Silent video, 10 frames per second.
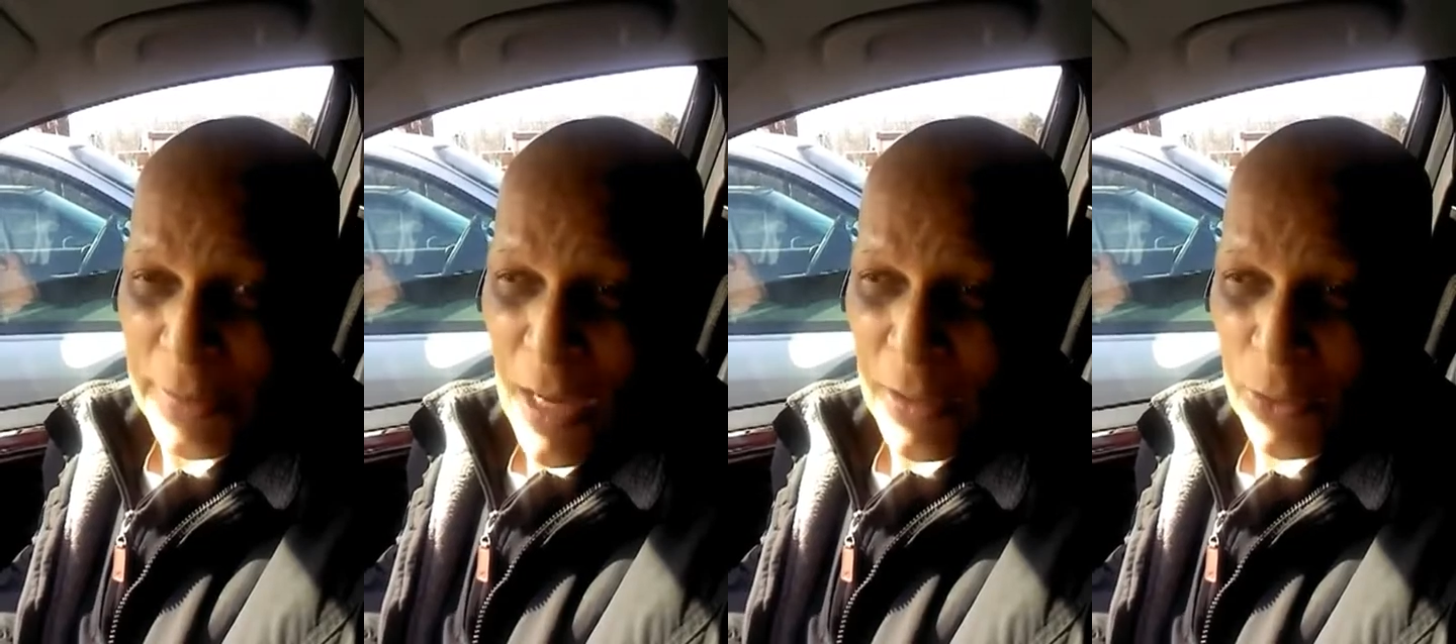
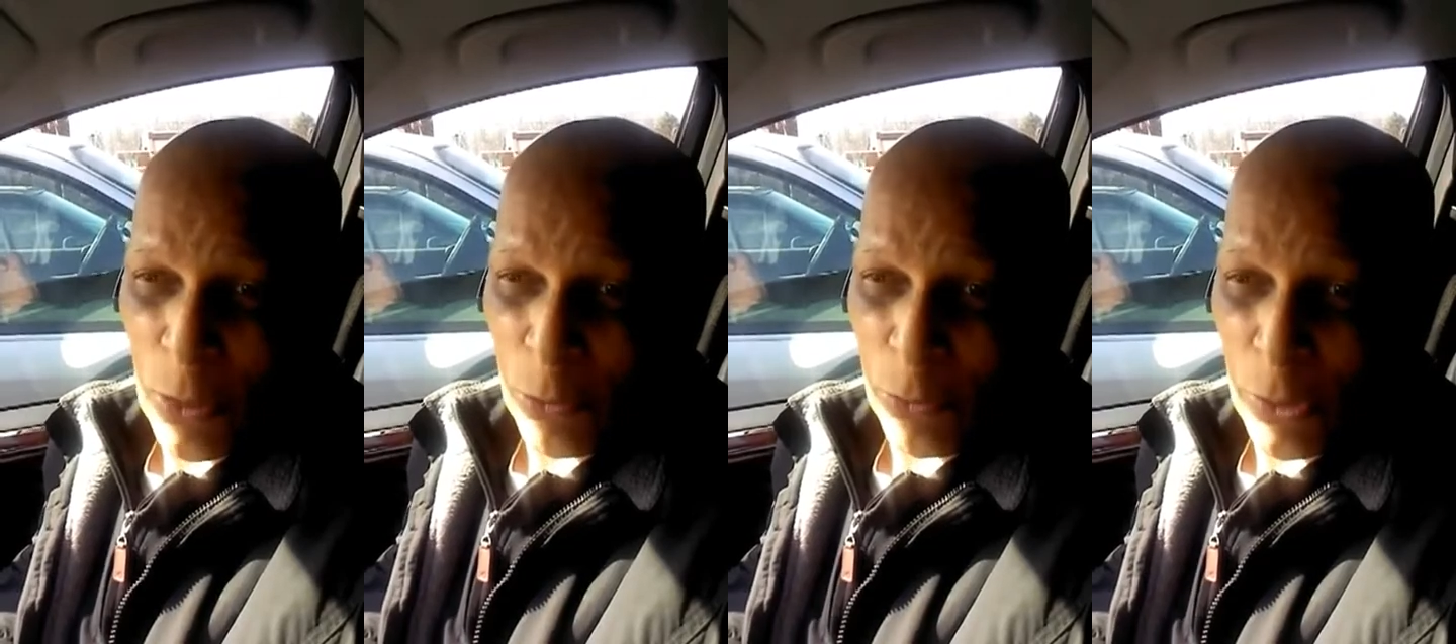
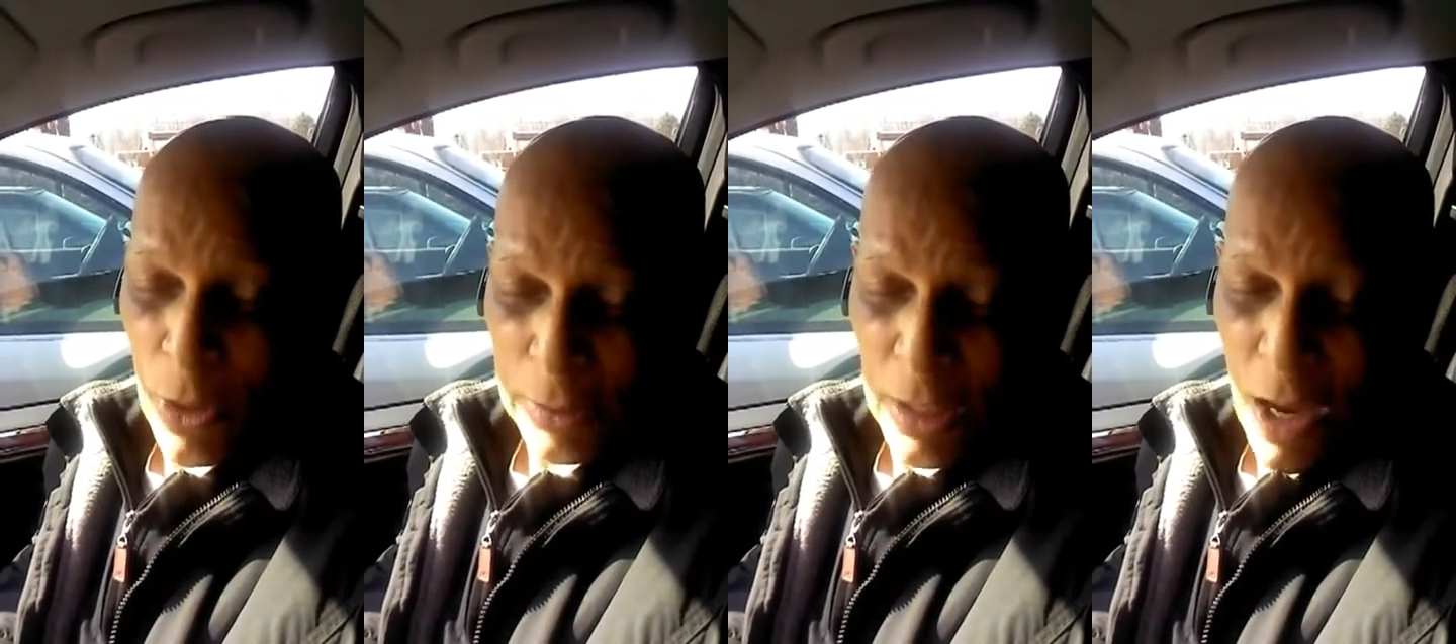
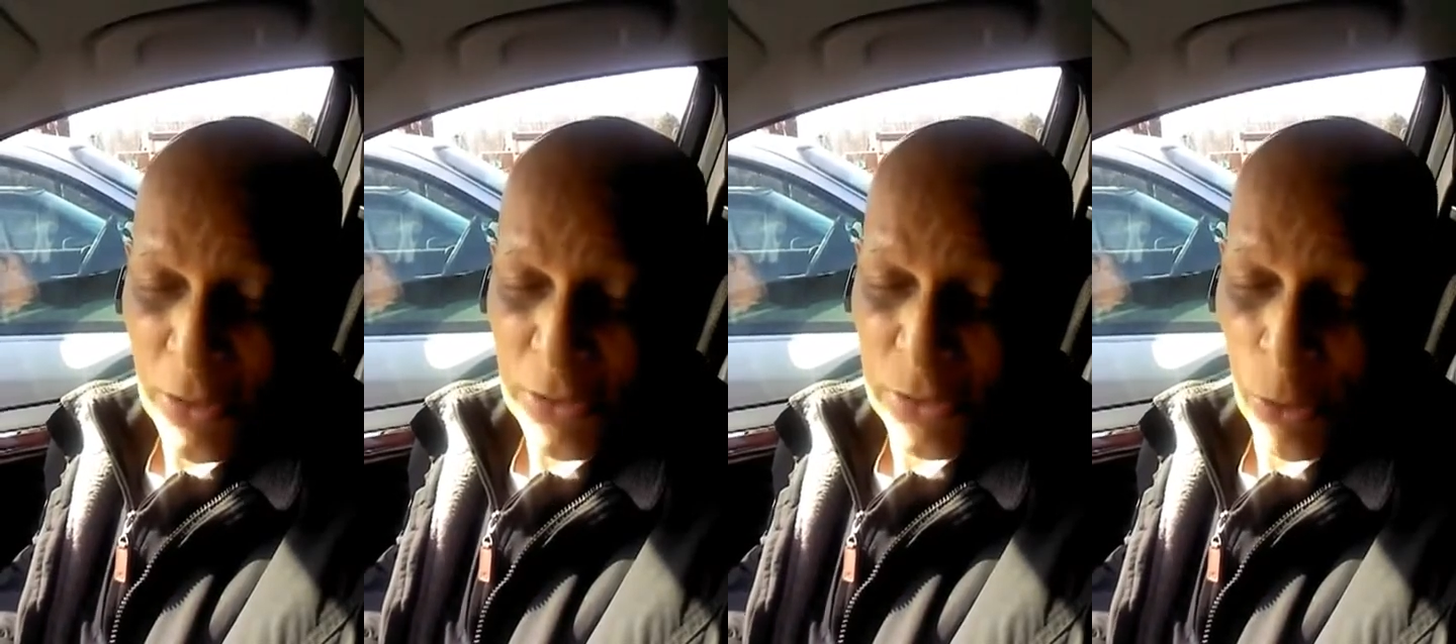
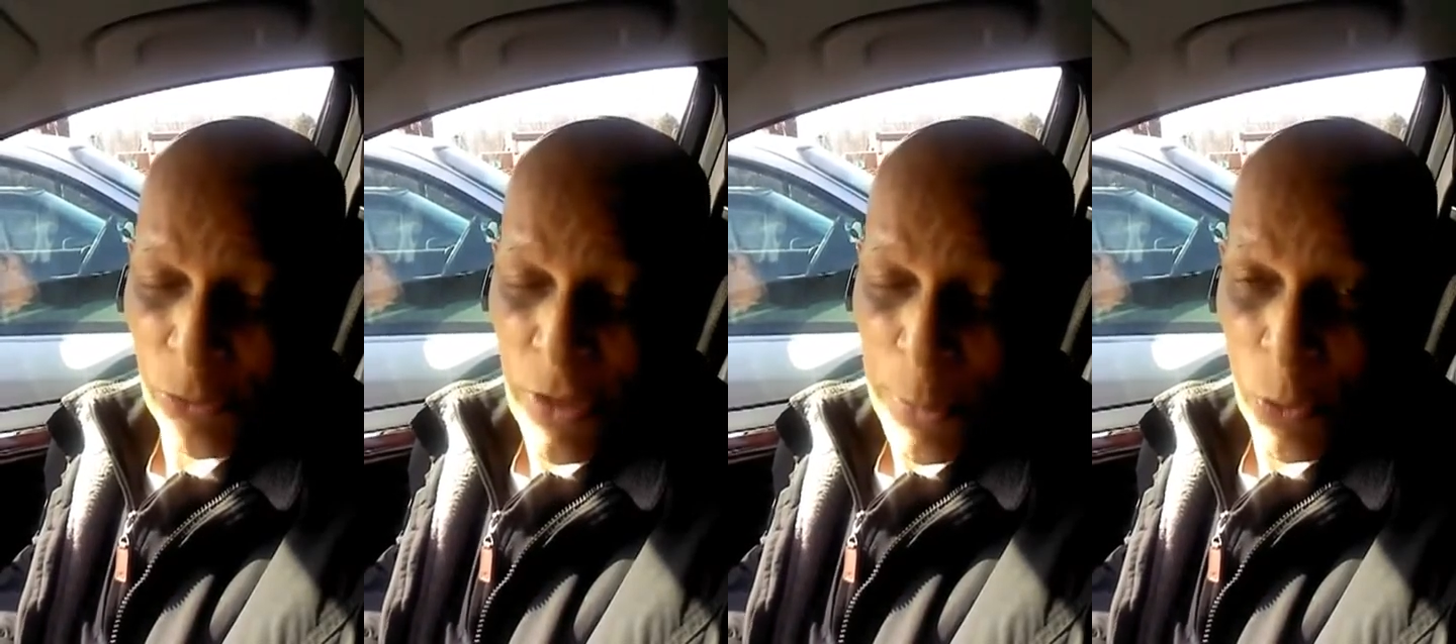oncologist on
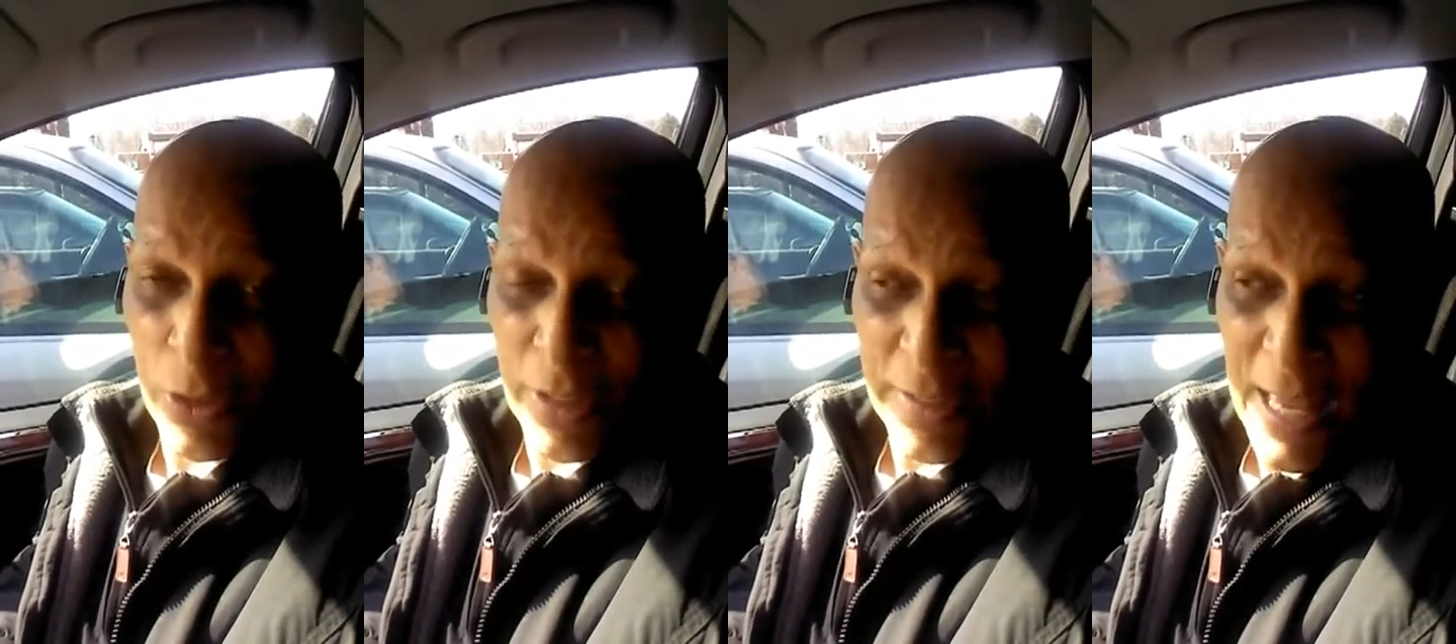
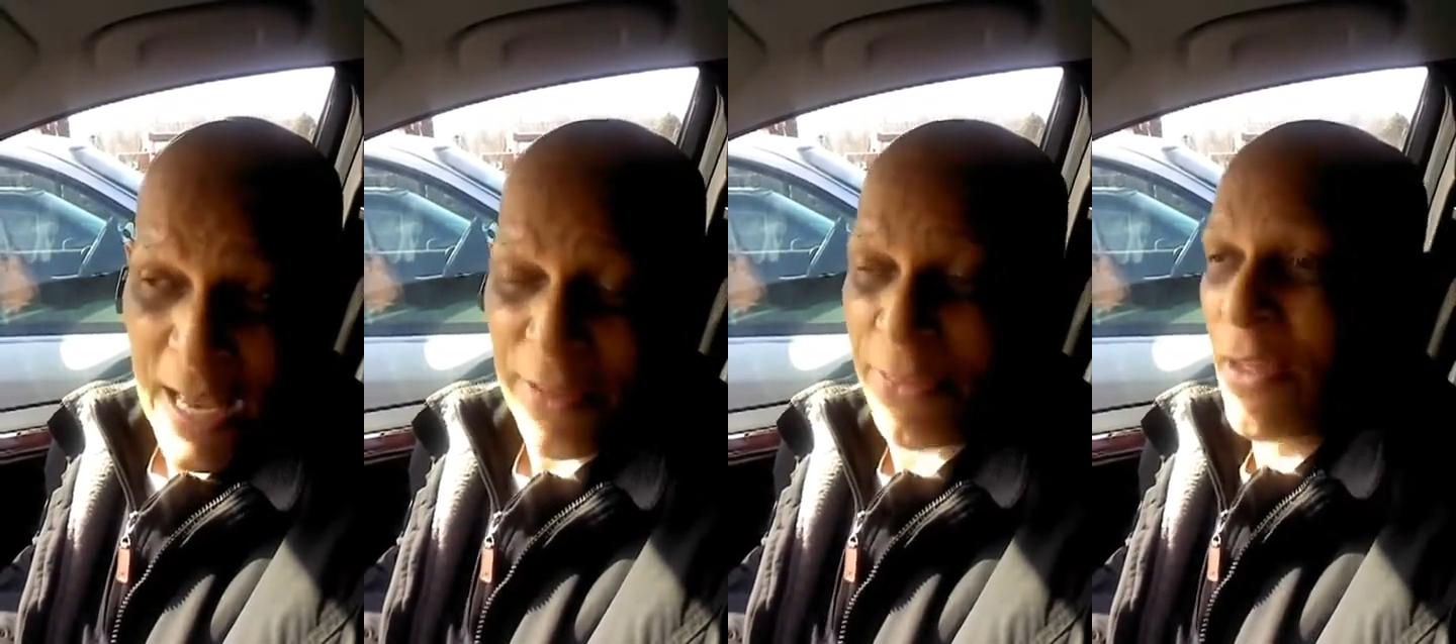February the
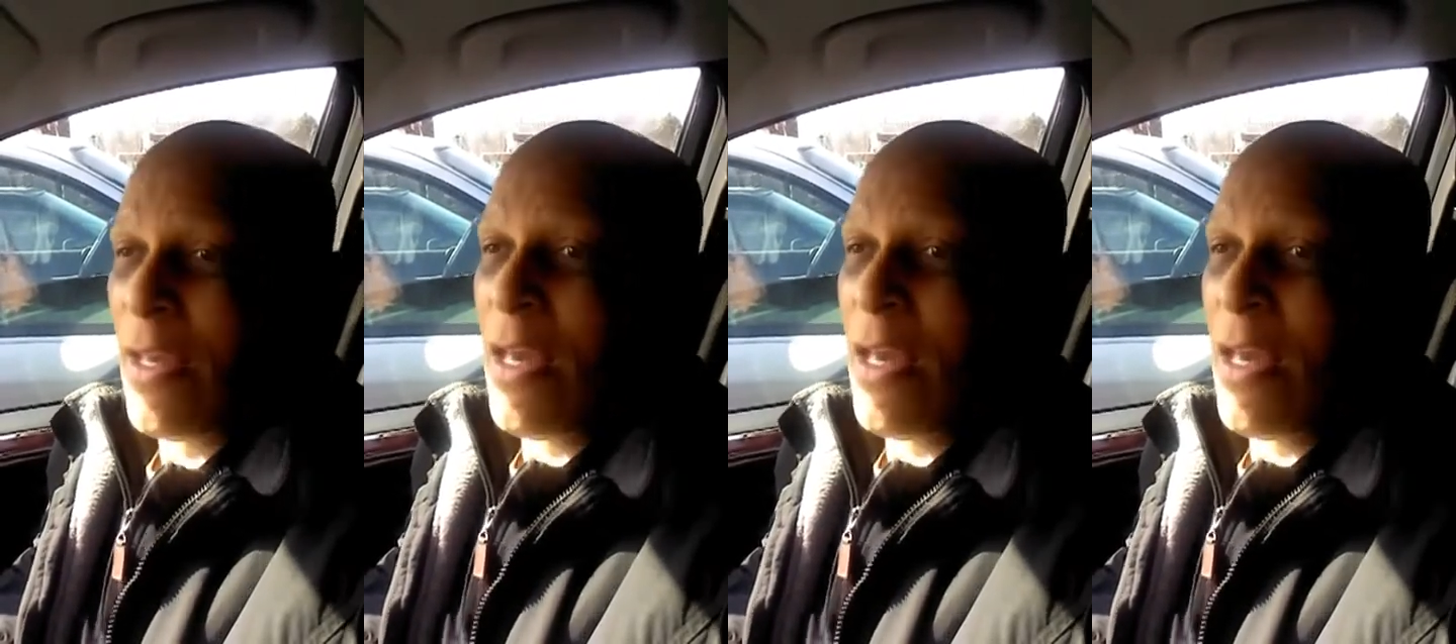9th,